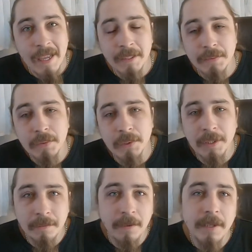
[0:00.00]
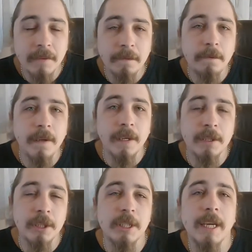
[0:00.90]
And for the very
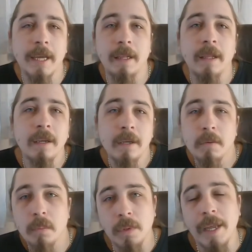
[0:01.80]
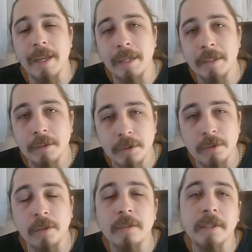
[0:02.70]
first sale, what I
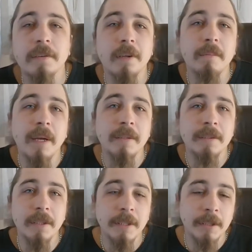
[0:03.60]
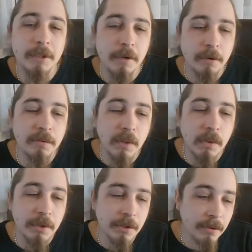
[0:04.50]
strongly recommend is not
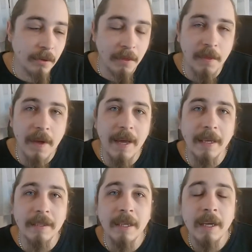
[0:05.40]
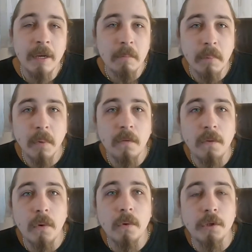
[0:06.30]
focusing on that, but
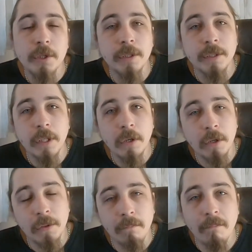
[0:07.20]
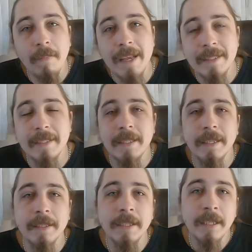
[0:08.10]
focusing on
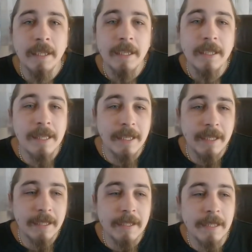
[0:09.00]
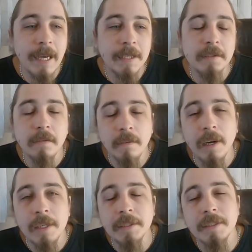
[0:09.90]
mastering the designs,
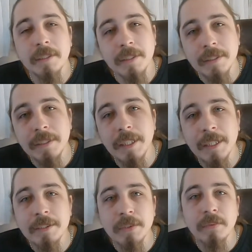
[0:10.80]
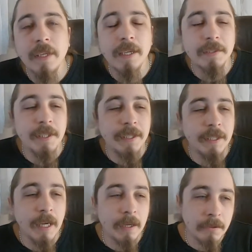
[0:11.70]
learning the techniques,
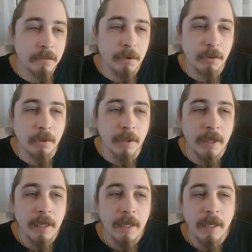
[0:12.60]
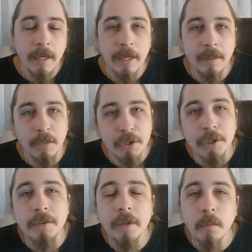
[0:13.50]
learning how your
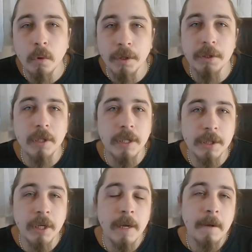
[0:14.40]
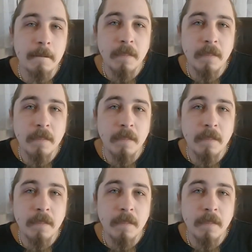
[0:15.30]
machinery works, because